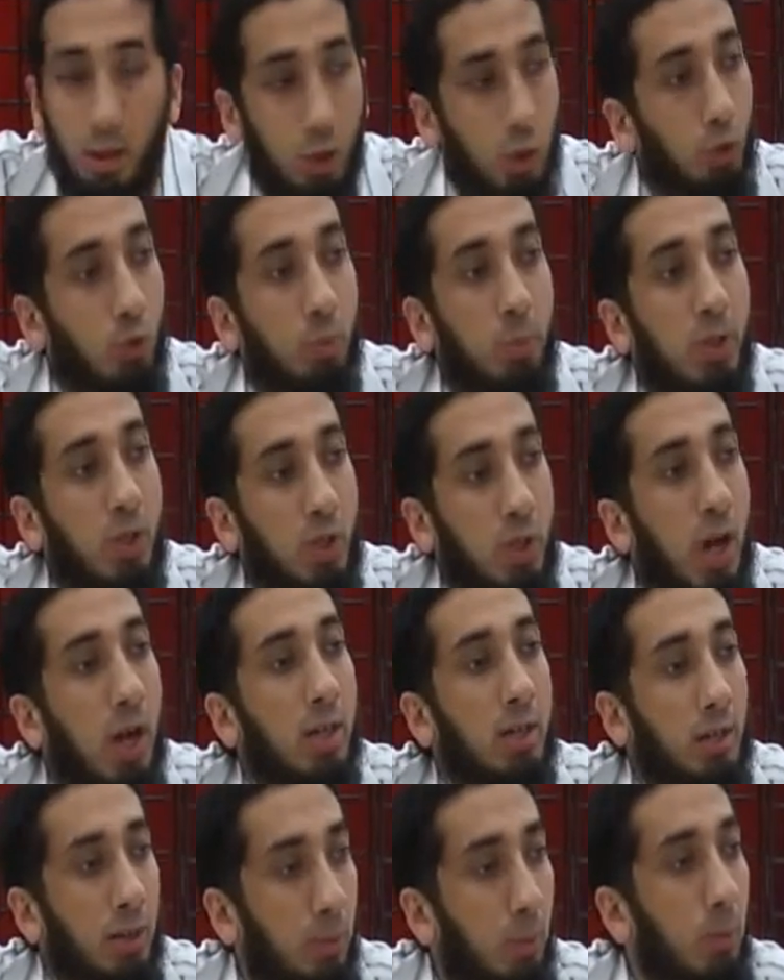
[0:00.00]
You would be
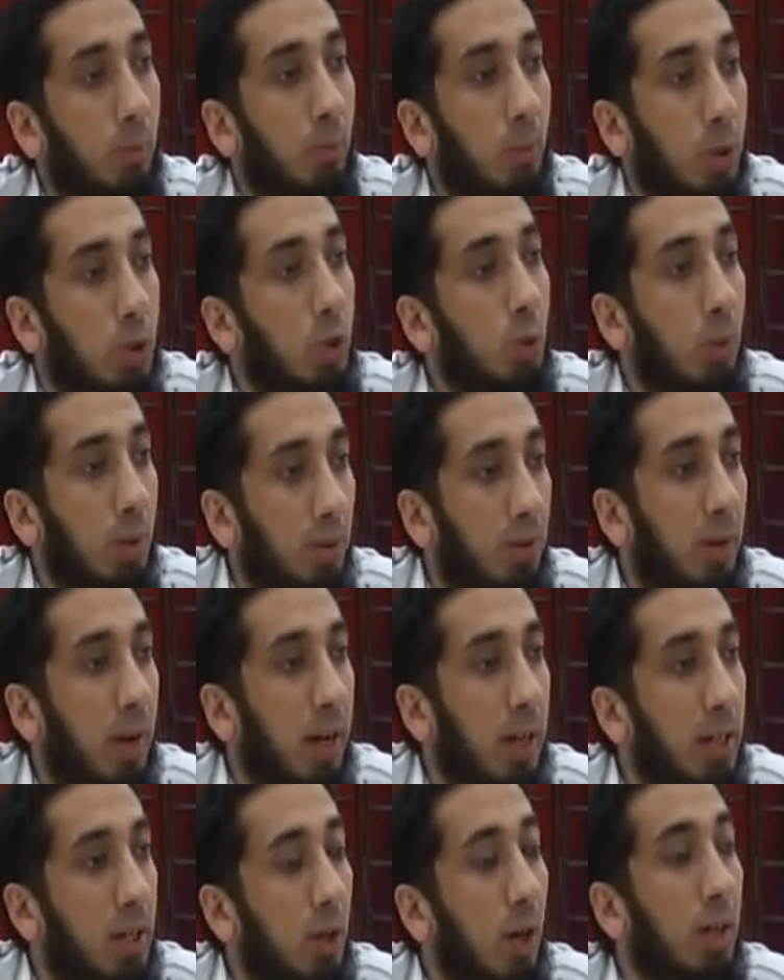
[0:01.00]
shocked at what you will
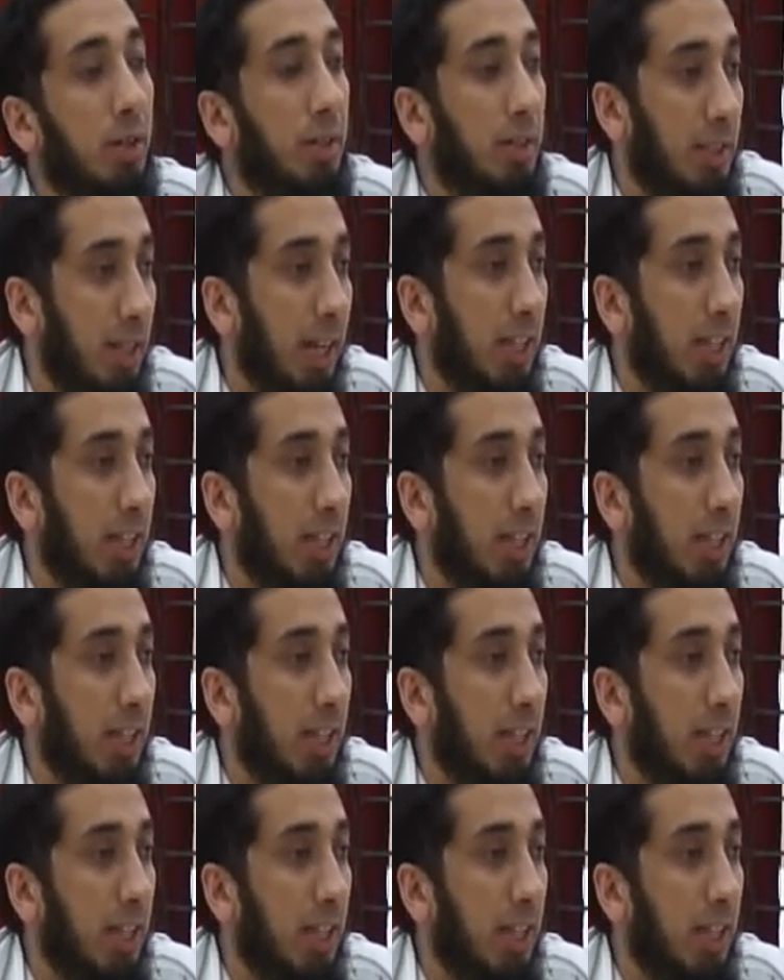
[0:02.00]
find on the